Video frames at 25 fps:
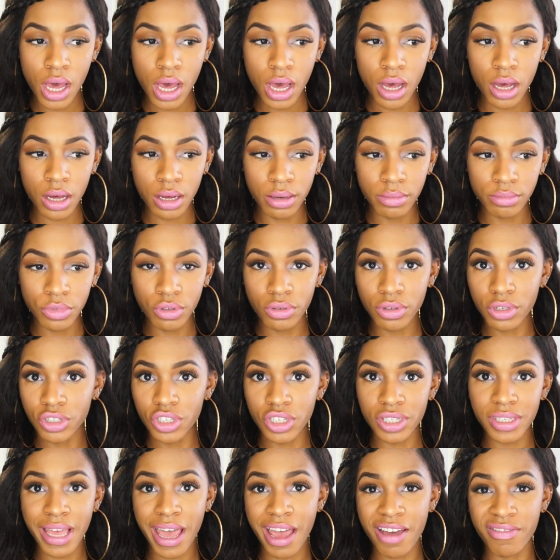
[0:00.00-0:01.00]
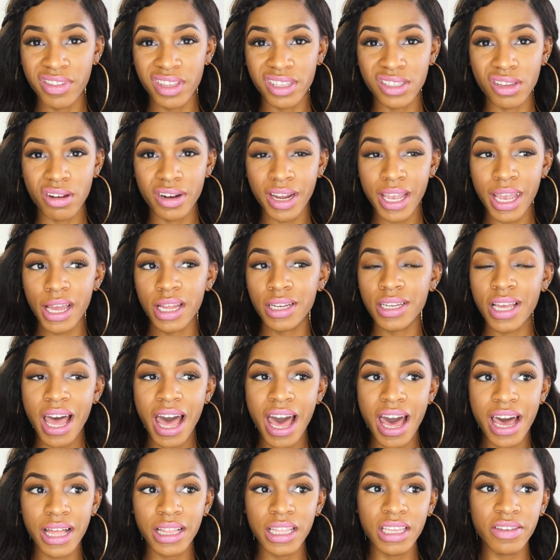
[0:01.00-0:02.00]
Um, you can just have this on hand.
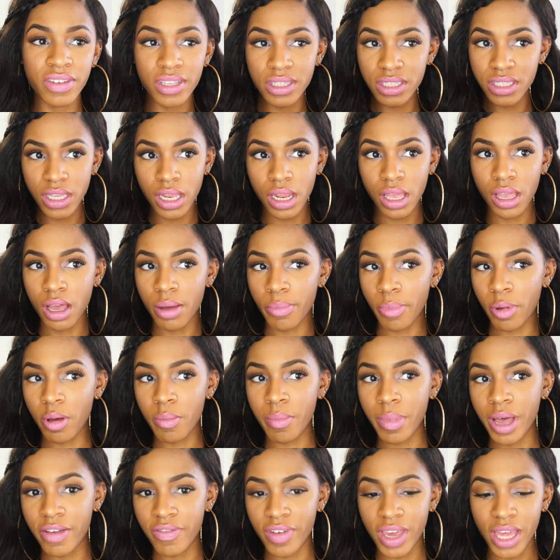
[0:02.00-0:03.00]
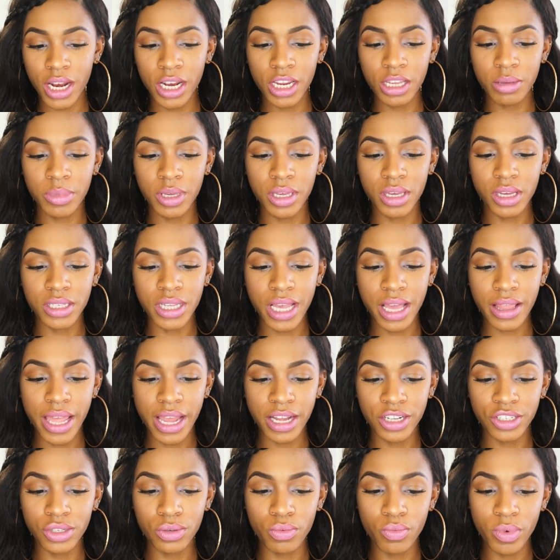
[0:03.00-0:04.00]
I leave it sitting up on my vanity because I
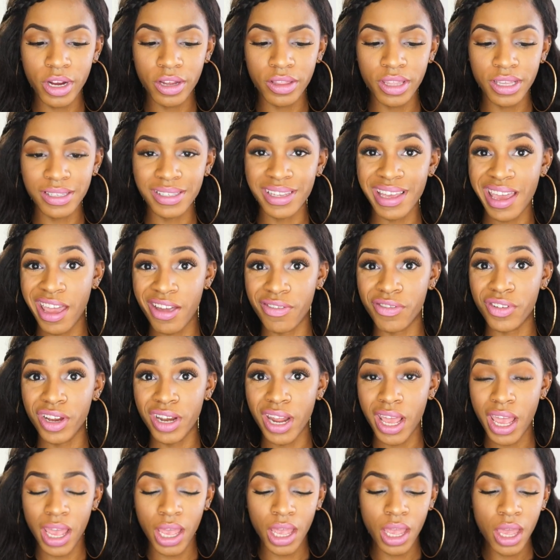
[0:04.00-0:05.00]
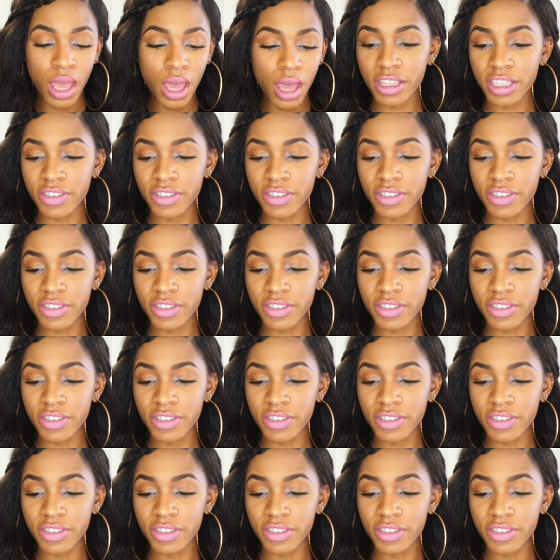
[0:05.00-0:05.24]
like to wear this every day.